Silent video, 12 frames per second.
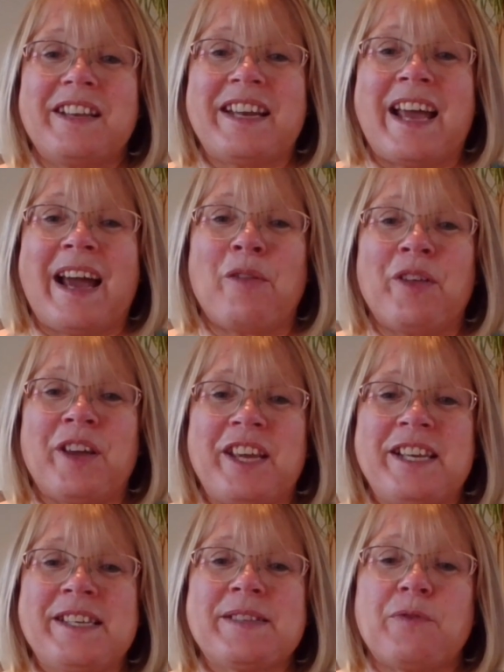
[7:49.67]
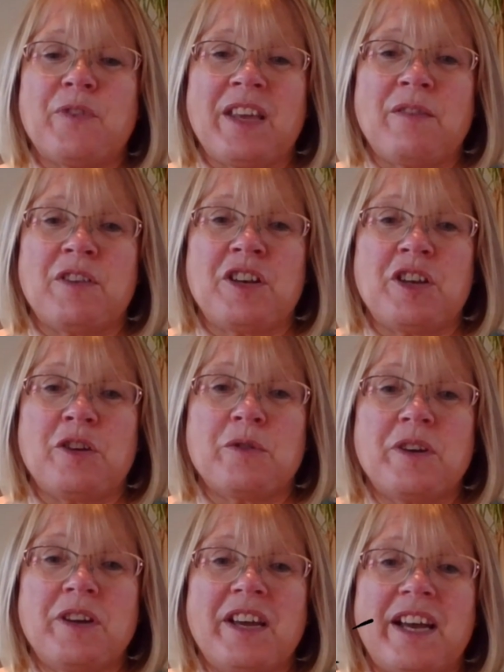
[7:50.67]
now that he's forgiven
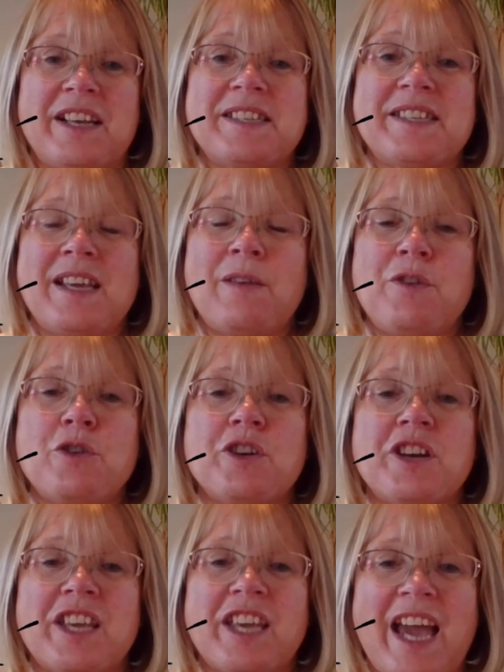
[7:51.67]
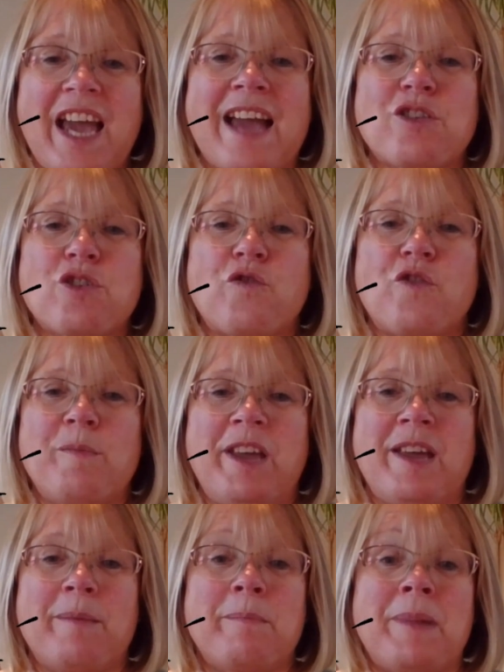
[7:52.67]
you? And see if you can catch from
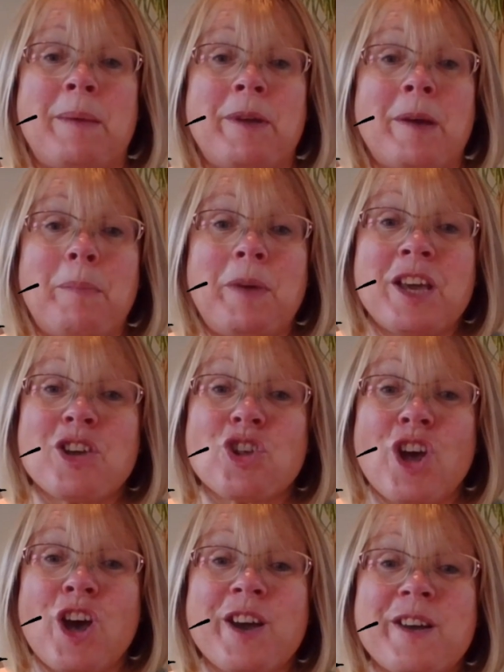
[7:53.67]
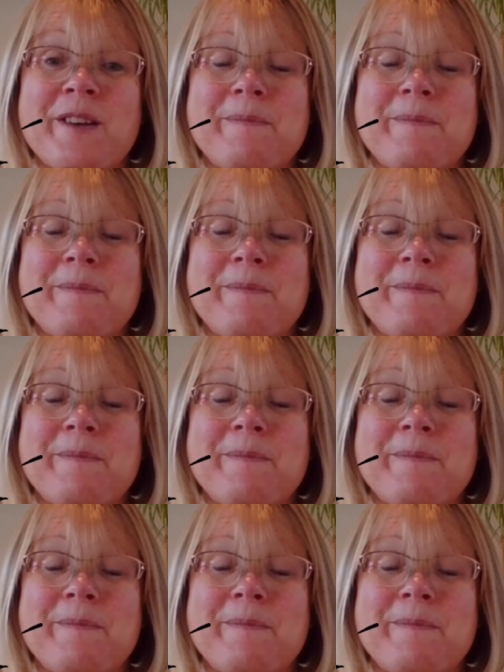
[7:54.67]
him maybe a picture,